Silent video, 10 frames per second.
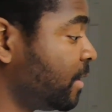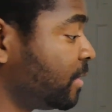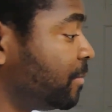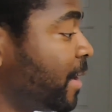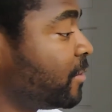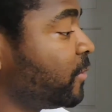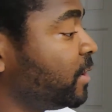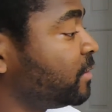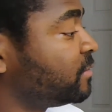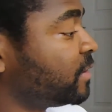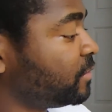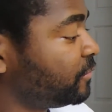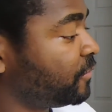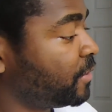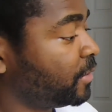the battery itself
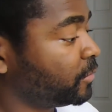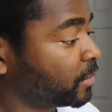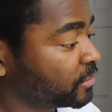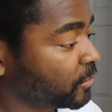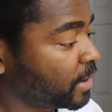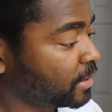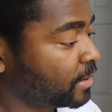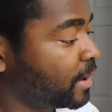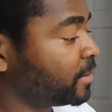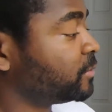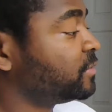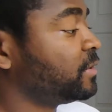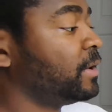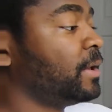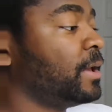looks great. I don't
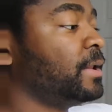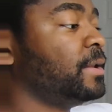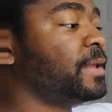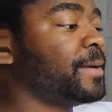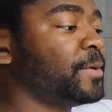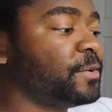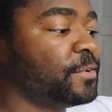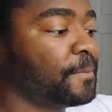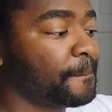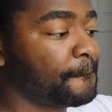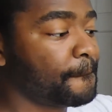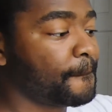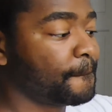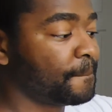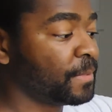see any damage.
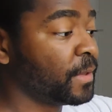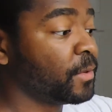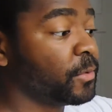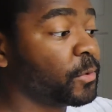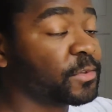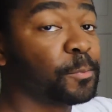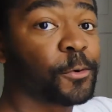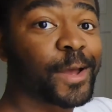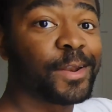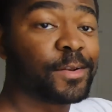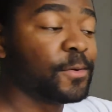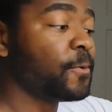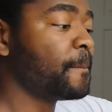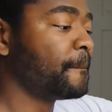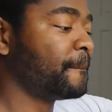It looks brand new.
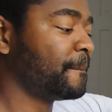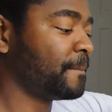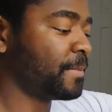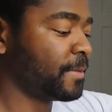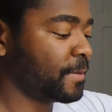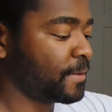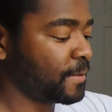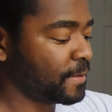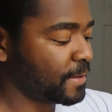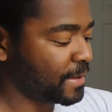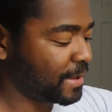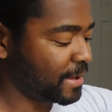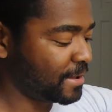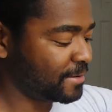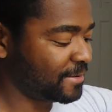
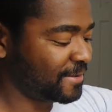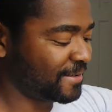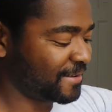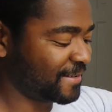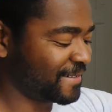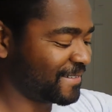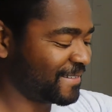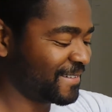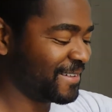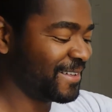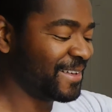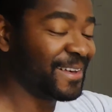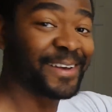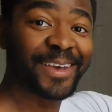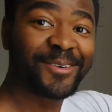And
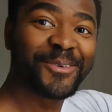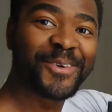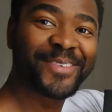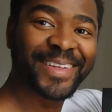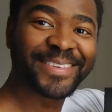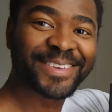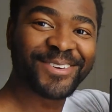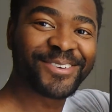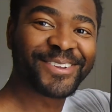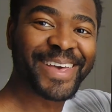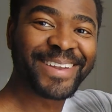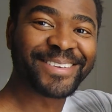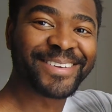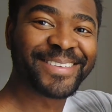again, we've got this cute little handle.